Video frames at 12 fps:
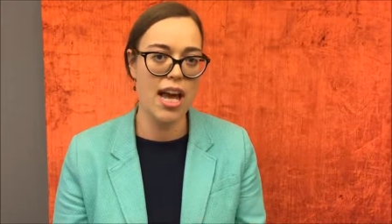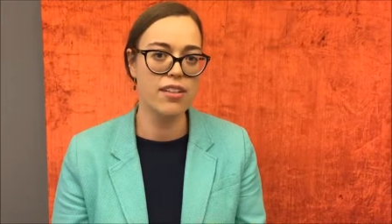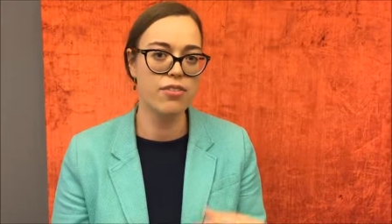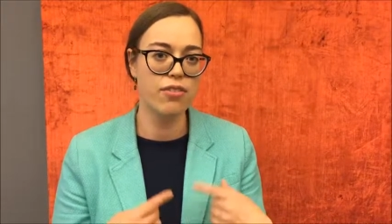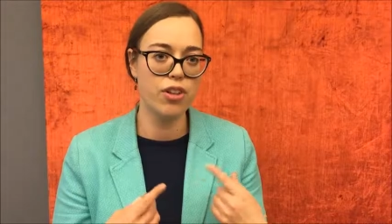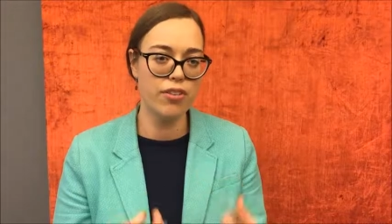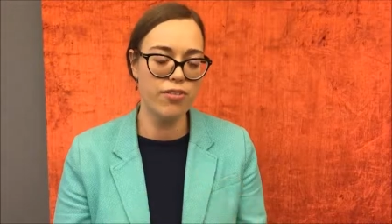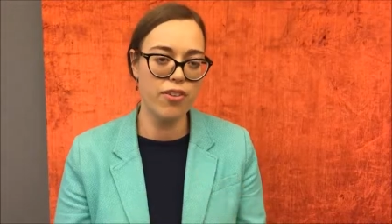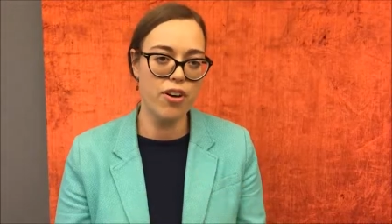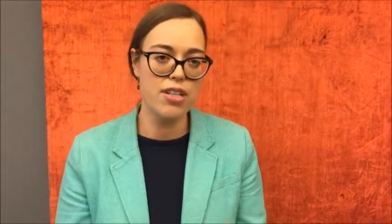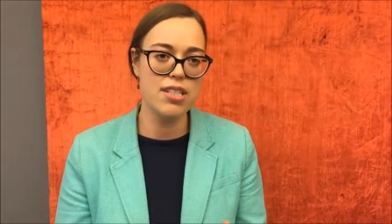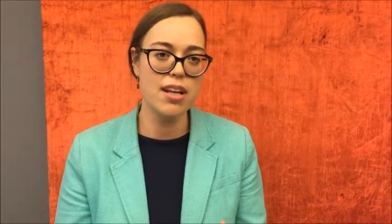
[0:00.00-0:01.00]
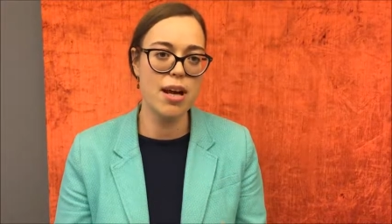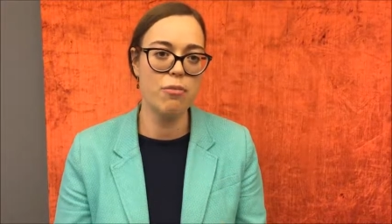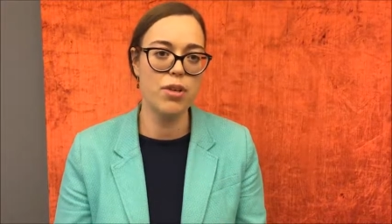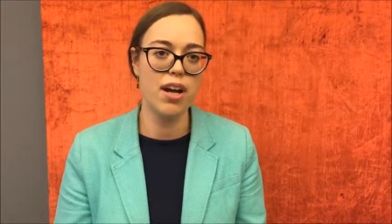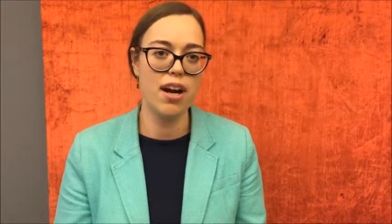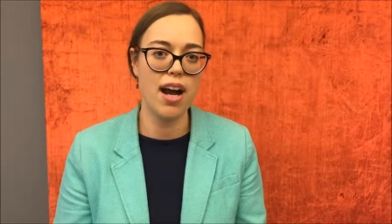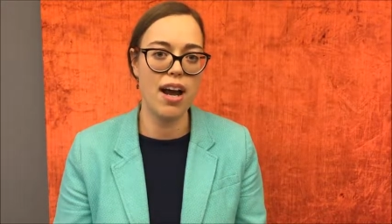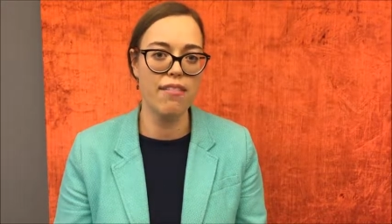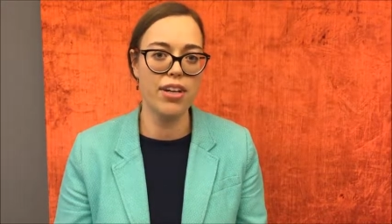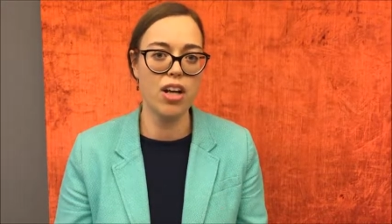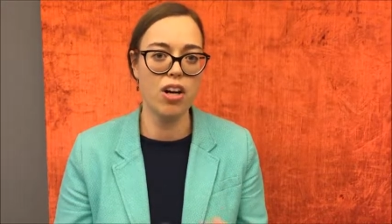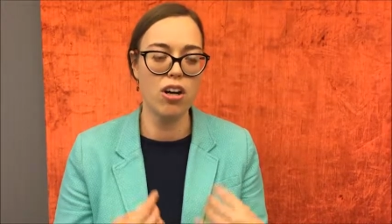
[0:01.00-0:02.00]
as for the first time we are
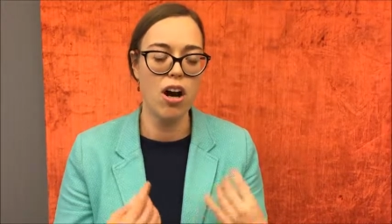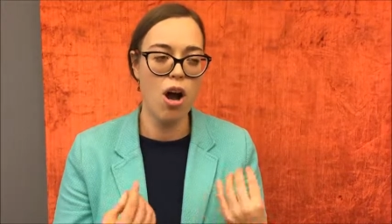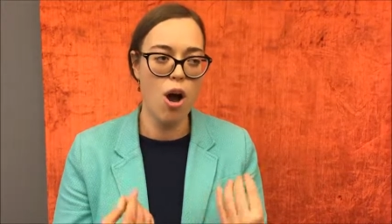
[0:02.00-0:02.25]
having our